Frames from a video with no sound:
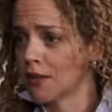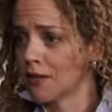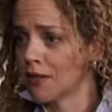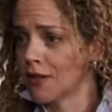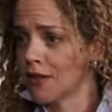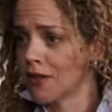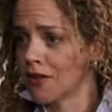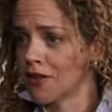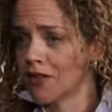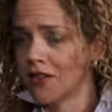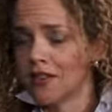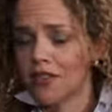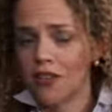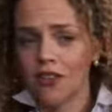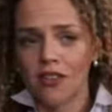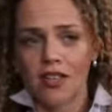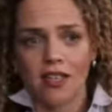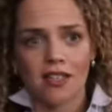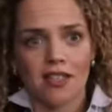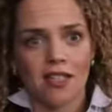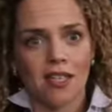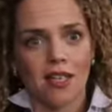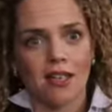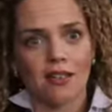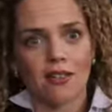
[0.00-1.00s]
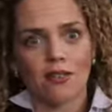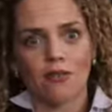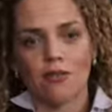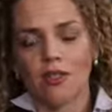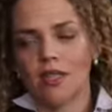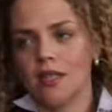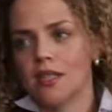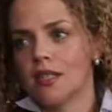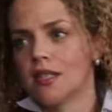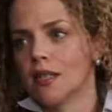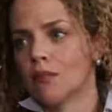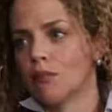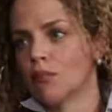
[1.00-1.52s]
So I know that sounds
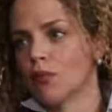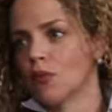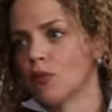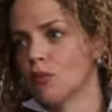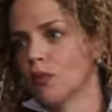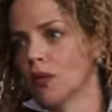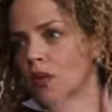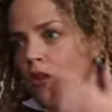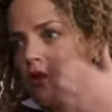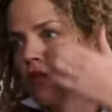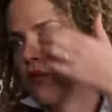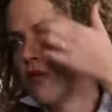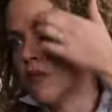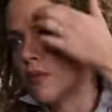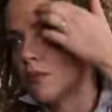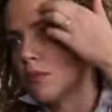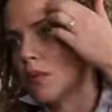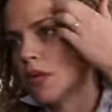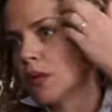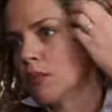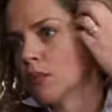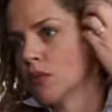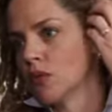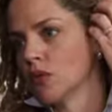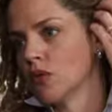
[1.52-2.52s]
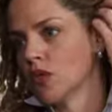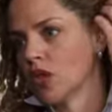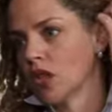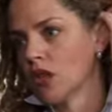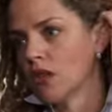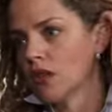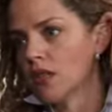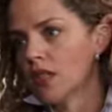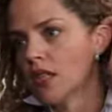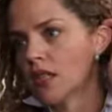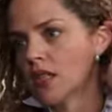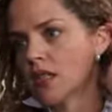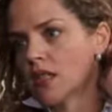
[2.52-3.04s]
really simple, but often people
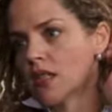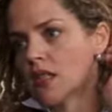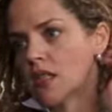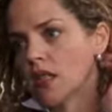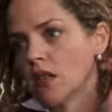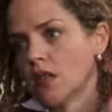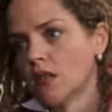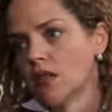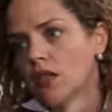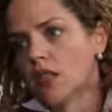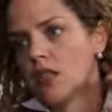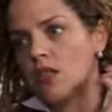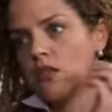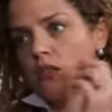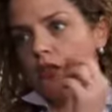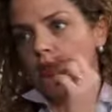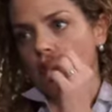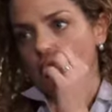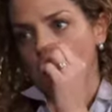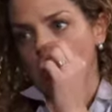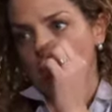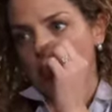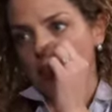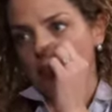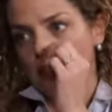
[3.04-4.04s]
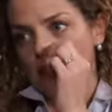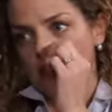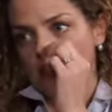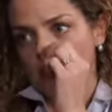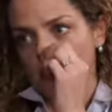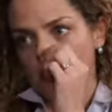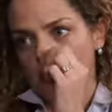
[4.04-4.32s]
don't necessarily do the maths.